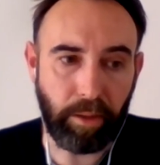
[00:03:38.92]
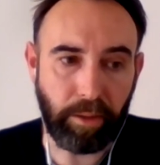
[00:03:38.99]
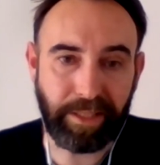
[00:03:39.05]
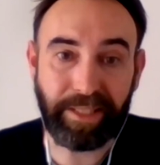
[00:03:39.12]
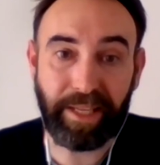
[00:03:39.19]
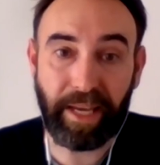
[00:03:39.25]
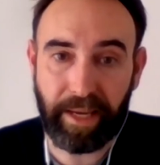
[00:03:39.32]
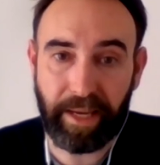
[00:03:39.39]

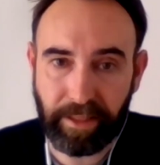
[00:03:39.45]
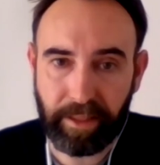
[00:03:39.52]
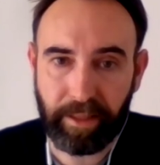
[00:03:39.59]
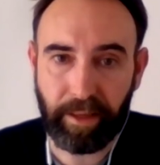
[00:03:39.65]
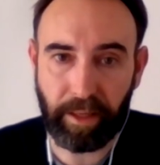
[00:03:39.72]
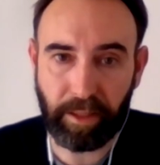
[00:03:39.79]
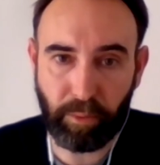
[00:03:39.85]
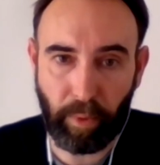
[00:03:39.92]
stays
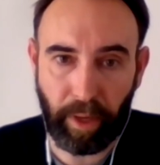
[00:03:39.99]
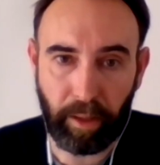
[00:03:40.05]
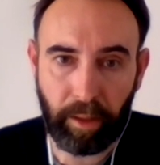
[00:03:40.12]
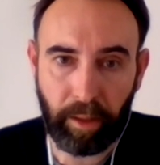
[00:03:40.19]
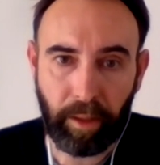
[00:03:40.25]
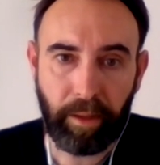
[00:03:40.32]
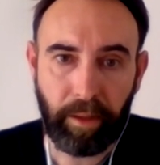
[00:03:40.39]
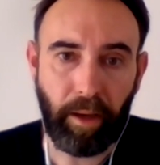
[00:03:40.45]
as
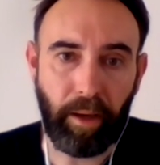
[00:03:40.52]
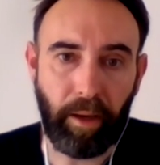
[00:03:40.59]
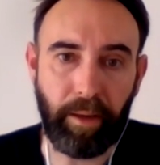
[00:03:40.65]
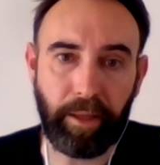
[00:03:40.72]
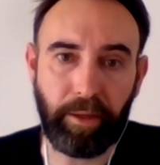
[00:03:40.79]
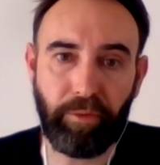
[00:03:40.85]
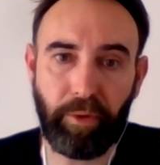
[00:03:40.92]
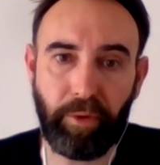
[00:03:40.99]
well.
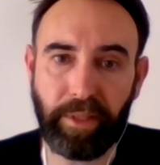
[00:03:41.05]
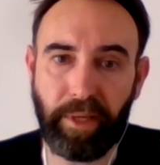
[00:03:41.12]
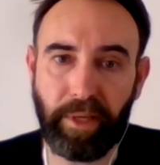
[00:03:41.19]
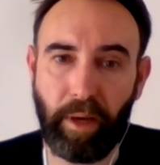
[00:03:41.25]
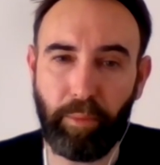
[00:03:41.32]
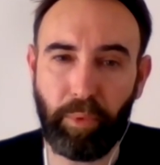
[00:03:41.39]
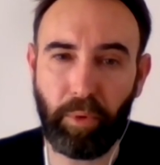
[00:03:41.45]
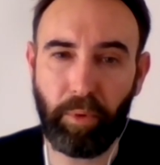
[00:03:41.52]
Like, for
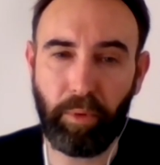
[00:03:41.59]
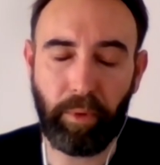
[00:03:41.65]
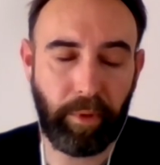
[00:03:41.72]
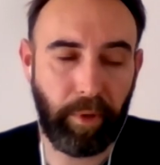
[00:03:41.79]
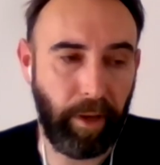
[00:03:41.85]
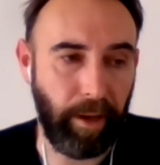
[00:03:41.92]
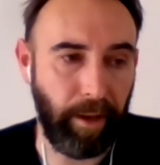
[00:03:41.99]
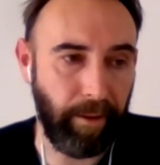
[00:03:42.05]
example,
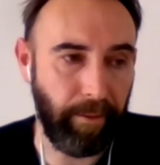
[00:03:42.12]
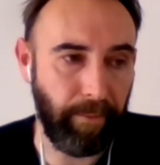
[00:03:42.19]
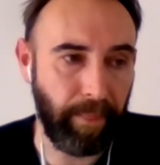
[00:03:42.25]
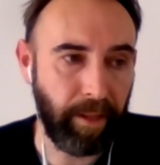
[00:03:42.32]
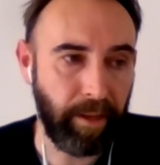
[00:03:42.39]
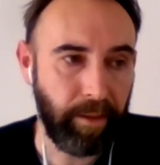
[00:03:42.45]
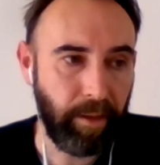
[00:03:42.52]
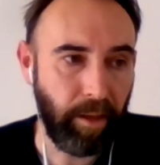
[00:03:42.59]

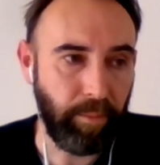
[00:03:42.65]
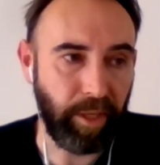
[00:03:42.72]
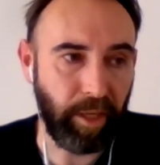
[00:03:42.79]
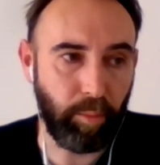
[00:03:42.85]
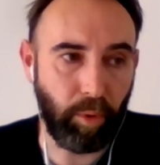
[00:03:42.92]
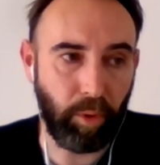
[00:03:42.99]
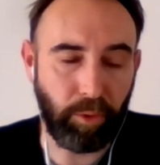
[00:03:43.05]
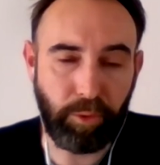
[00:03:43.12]
being
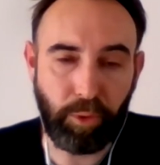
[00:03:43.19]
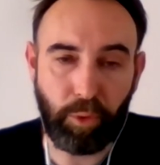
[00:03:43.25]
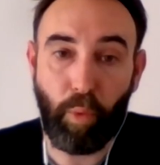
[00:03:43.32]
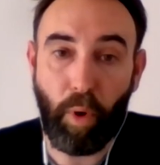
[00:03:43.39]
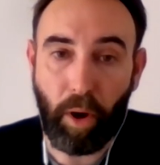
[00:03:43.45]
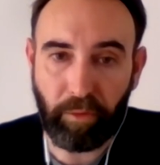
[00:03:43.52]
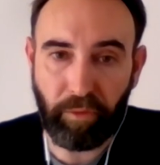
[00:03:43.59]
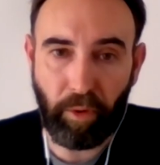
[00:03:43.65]
able to
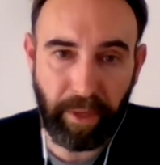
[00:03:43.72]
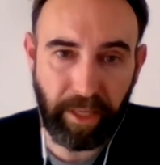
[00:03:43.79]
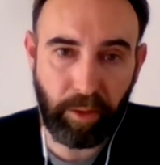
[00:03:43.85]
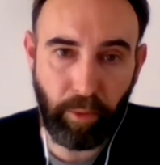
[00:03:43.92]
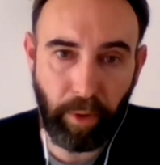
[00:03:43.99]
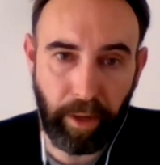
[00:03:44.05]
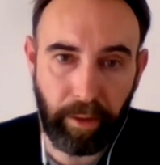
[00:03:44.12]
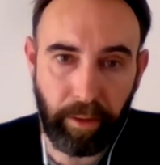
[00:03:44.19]
work from
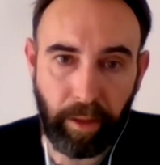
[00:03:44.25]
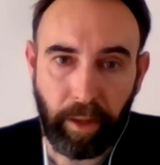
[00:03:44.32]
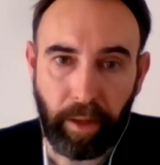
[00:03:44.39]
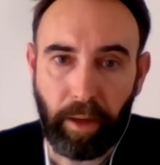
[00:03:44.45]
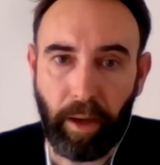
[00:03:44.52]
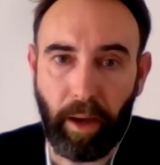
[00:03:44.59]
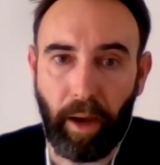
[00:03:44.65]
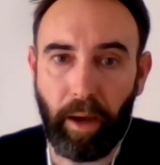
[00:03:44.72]
anywhere.
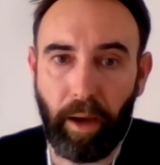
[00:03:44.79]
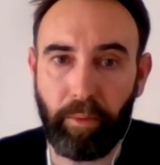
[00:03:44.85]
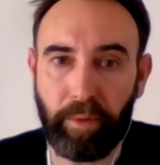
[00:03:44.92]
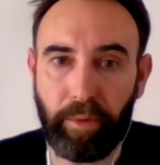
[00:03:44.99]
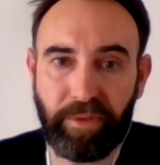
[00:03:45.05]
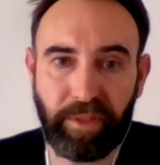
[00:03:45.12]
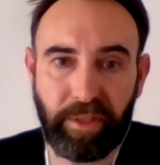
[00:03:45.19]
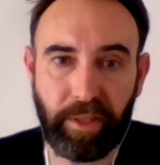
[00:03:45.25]

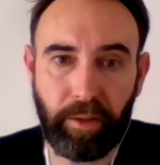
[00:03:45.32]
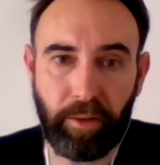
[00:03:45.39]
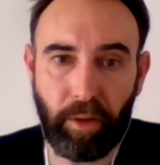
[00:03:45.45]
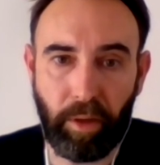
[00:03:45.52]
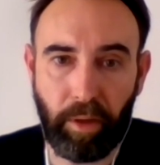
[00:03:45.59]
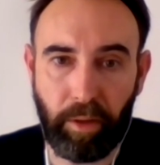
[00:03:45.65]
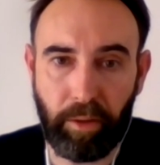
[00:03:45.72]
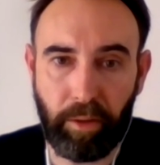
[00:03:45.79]
We've seen
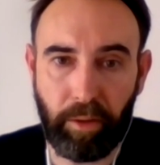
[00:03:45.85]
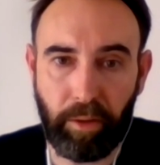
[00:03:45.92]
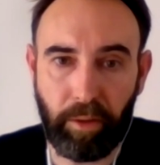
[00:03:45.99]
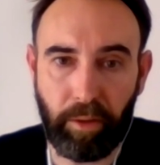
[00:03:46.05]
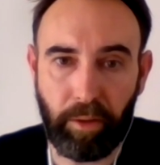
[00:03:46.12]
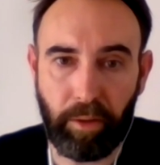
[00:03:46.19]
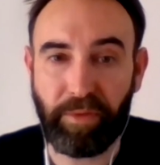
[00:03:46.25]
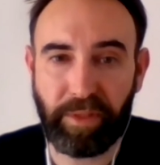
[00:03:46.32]
the
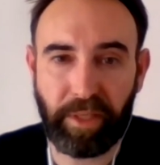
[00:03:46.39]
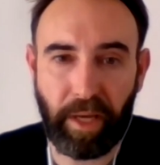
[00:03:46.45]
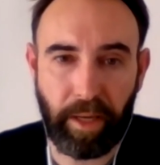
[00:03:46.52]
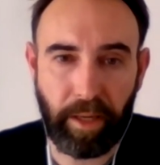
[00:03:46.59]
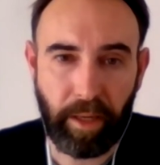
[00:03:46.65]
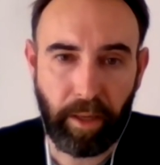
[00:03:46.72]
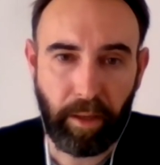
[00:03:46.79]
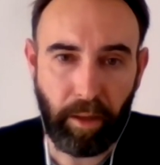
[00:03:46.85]
lengths of
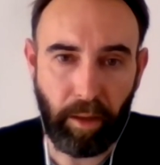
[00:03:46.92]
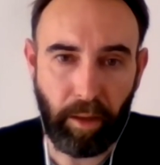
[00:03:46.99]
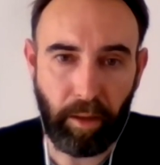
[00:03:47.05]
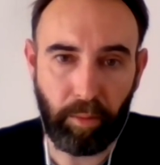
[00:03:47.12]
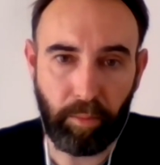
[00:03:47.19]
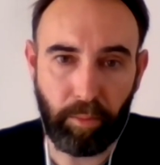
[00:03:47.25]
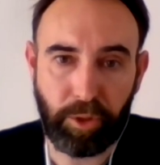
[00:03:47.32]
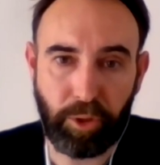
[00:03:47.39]
stay
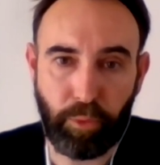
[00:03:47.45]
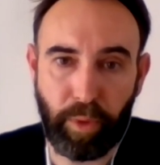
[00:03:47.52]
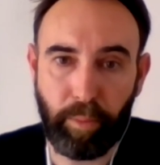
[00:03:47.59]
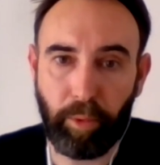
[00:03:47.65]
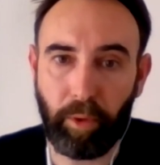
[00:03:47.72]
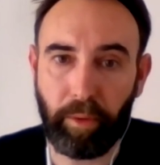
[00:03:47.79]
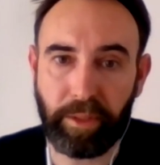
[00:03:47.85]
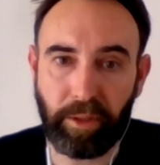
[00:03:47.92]
almost
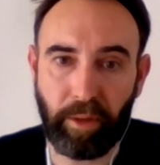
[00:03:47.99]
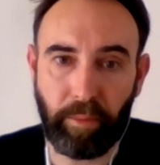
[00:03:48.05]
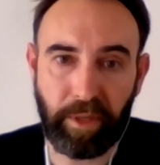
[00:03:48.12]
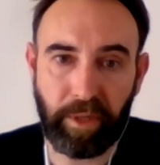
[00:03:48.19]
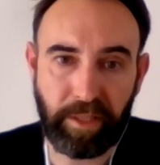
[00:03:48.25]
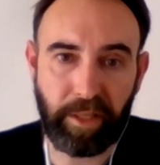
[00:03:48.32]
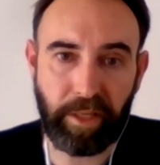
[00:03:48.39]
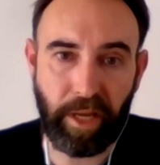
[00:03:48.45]
triple in some
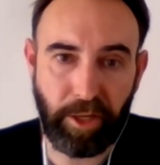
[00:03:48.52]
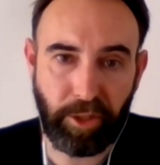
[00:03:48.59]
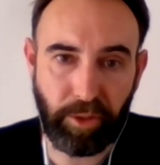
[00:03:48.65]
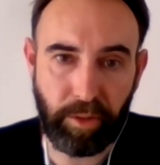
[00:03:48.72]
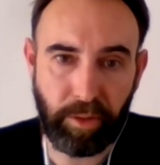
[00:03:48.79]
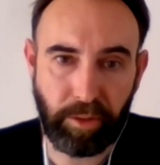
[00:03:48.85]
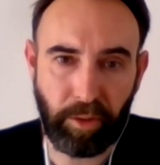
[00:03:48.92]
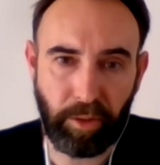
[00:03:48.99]

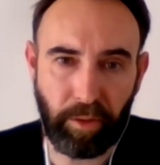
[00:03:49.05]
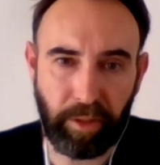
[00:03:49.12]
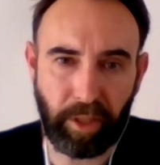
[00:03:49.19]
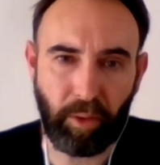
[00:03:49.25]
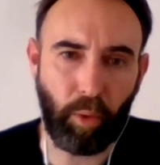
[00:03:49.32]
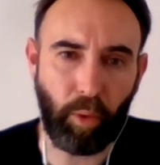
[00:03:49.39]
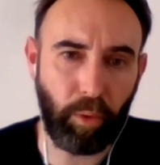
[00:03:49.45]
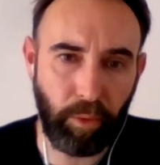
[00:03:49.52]
destinations. So I
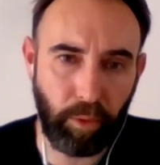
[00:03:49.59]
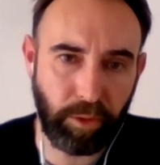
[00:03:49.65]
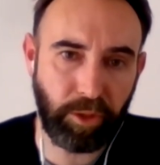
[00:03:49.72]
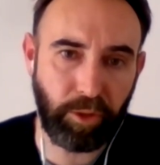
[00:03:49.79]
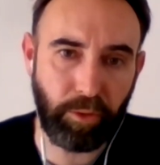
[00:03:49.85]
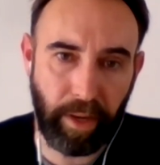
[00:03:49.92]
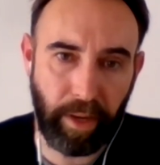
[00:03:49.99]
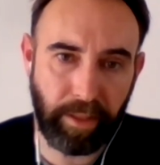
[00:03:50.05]
think all those
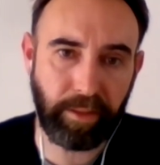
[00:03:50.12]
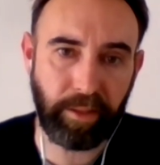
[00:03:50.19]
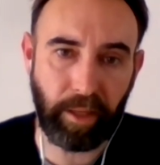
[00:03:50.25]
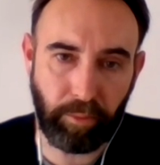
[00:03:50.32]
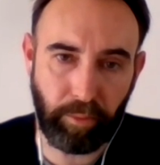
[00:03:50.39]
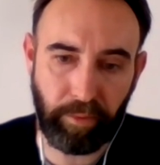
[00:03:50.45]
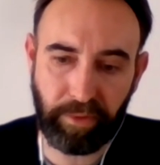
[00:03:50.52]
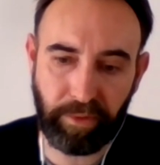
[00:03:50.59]
trends
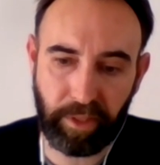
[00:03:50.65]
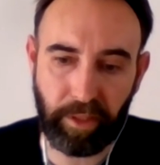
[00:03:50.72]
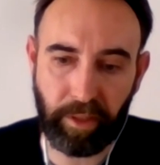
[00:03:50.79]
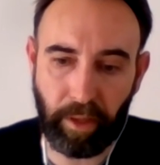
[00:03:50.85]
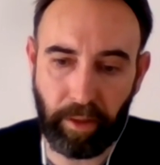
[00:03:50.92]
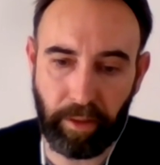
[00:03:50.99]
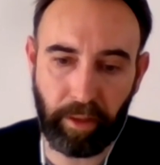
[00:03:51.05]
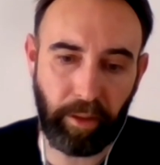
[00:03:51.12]
that we've seen,
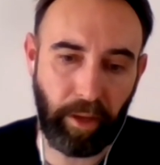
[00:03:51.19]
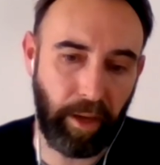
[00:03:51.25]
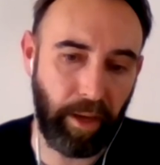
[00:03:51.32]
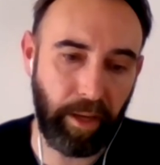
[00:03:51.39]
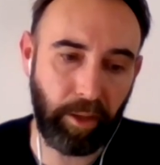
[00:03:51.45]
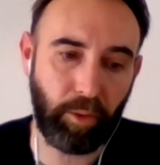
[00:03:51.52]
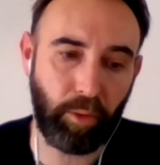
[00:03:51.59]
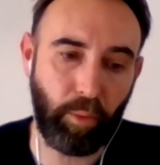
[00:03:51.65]
I think,
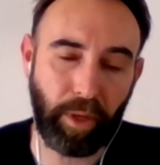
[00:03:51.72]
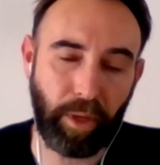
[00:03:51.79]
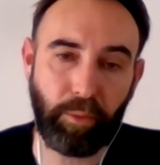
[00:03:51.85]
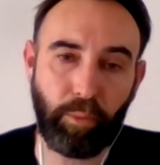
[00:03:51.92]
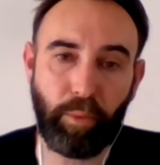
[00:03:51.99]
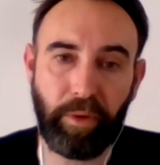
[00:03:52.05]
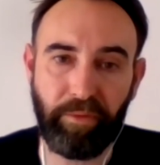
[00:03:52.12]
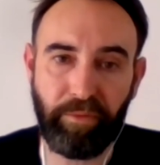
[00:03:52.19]
echo
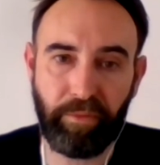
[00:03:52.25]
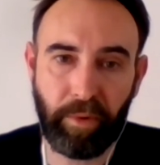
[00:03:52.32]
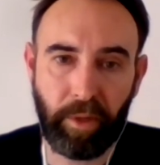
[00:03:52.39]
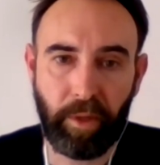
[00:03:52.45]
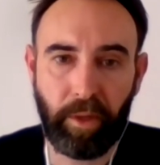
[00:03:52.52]
what we've